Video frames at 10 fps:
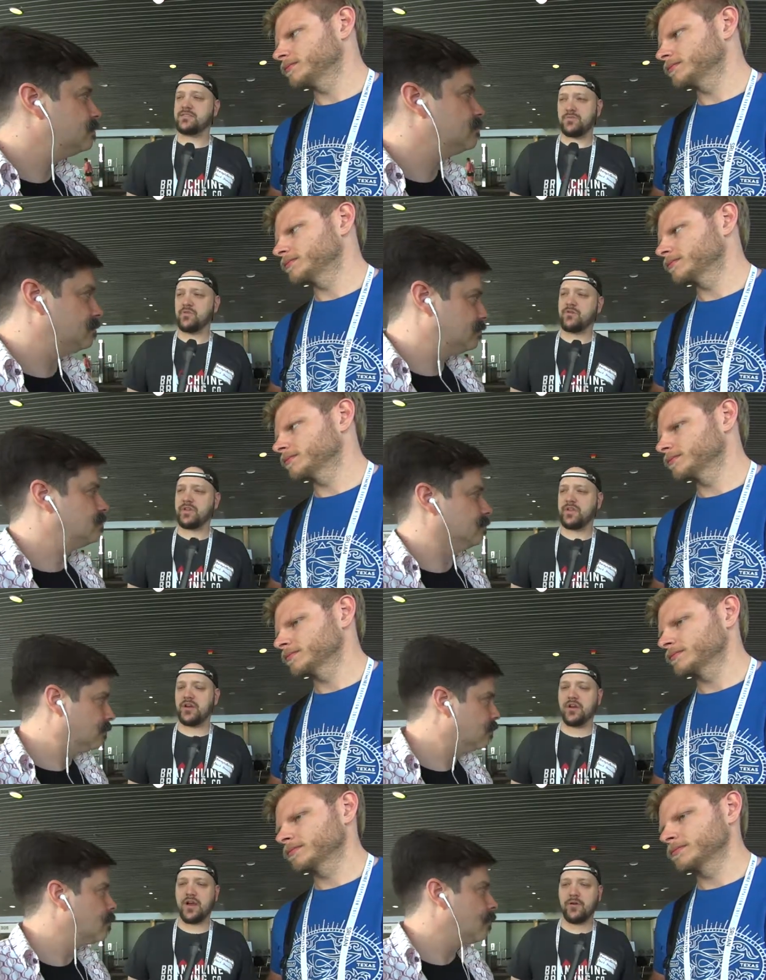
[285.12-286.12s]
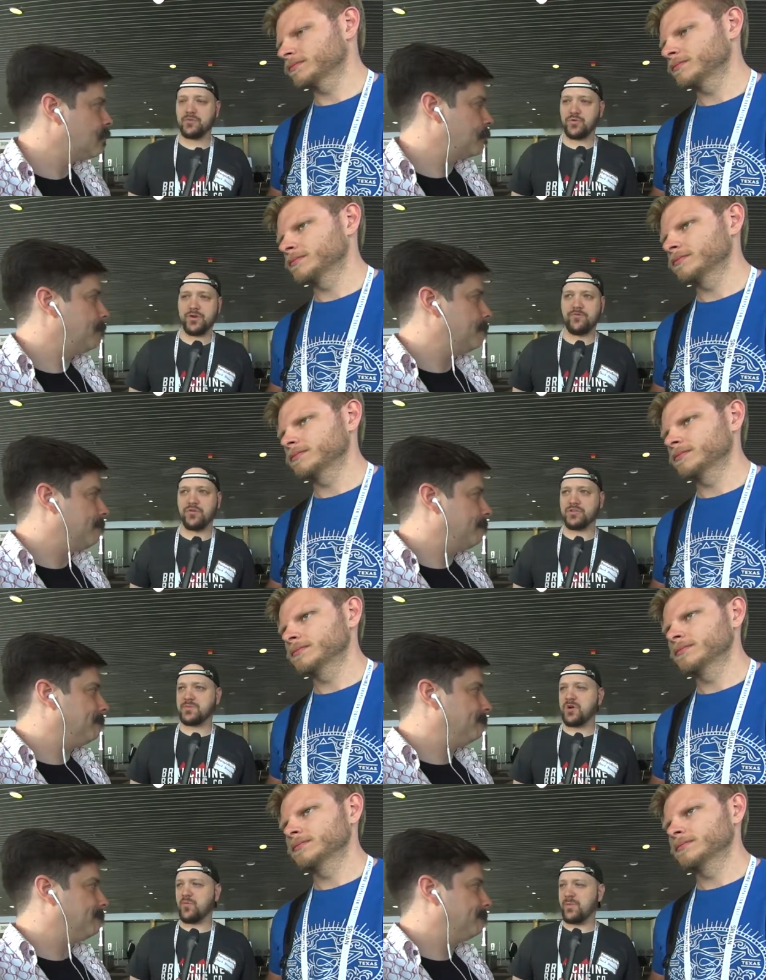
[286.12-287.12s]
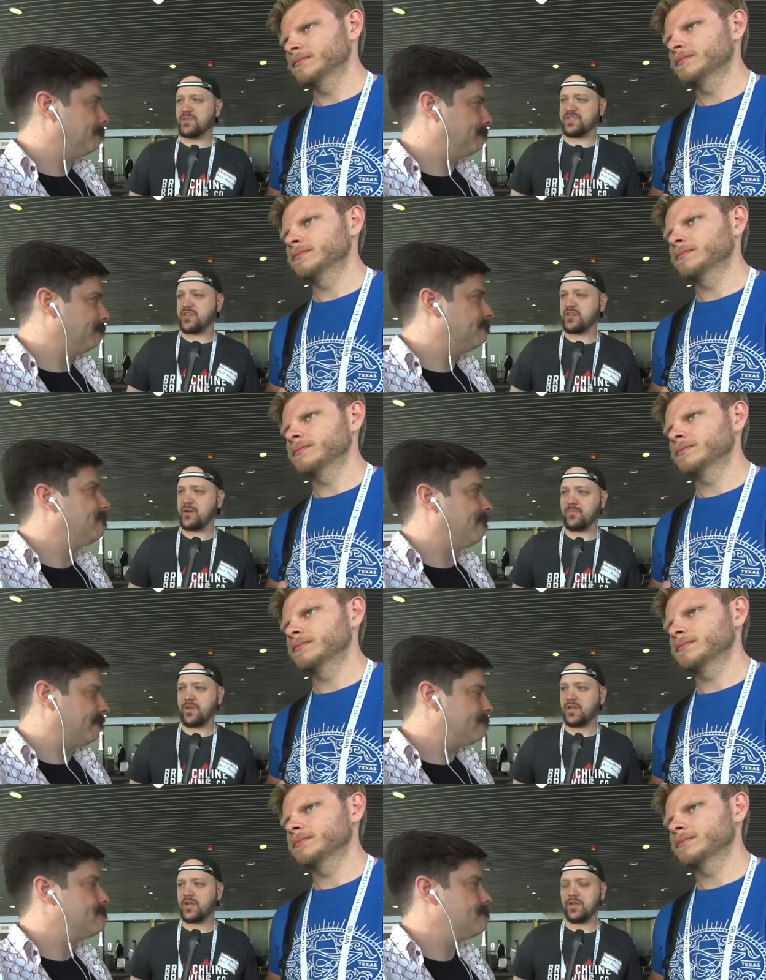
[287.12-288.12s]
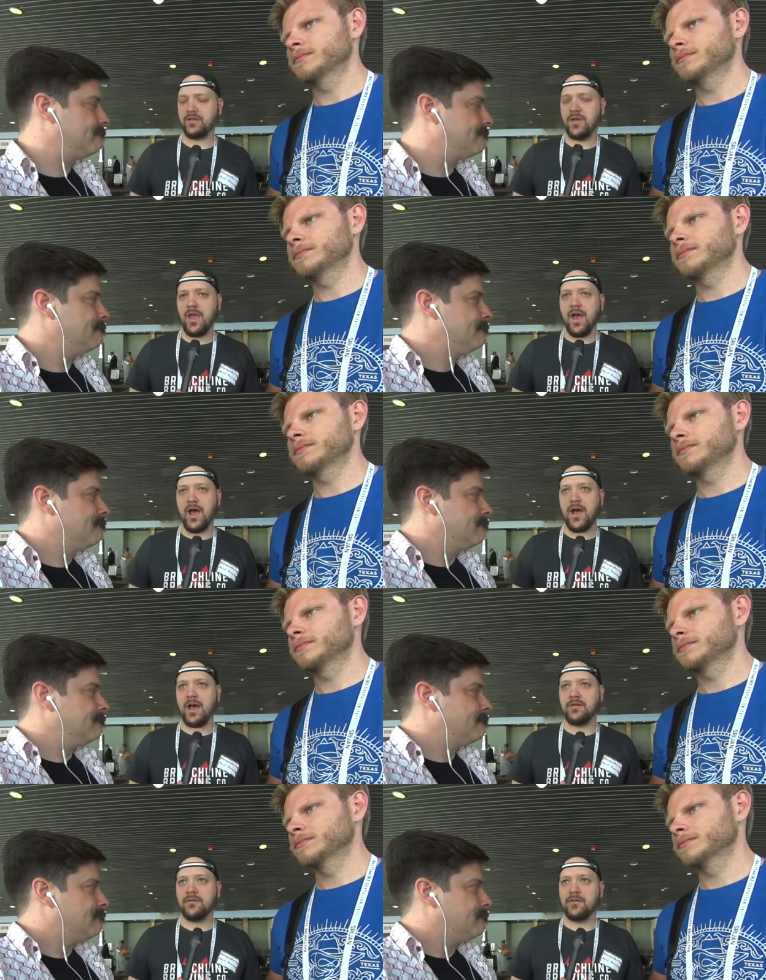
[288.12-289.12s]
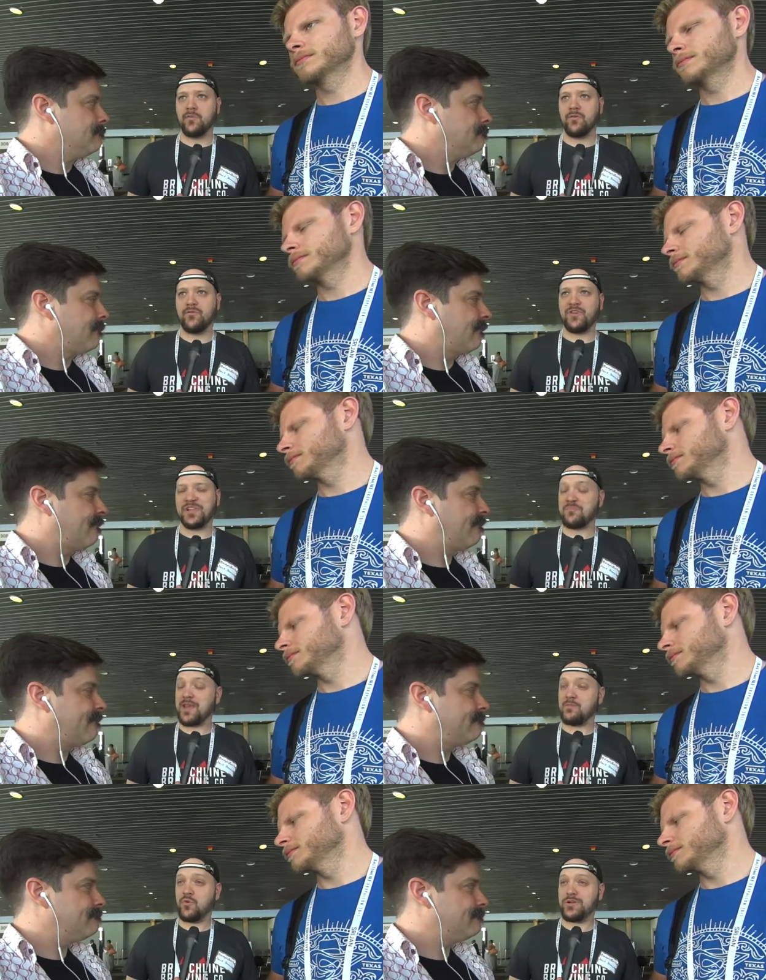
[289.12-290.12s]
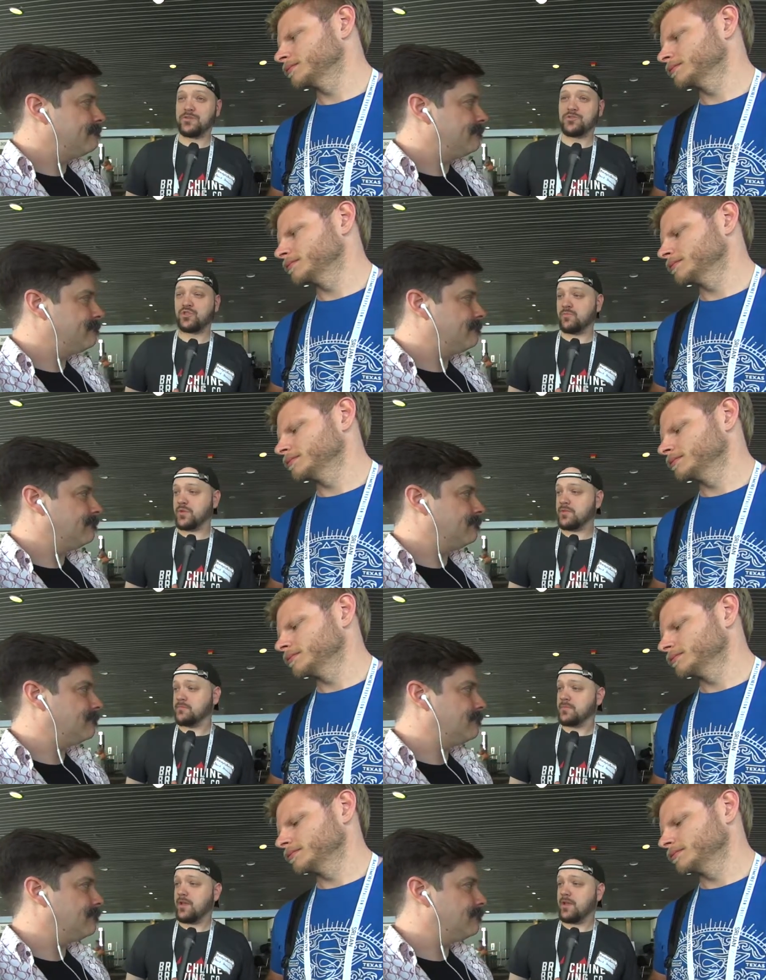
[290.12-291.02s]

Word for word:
Speaker 1: somewhere around there. I was working for a small web design company, and uh, we were feeling pain points with Joomla.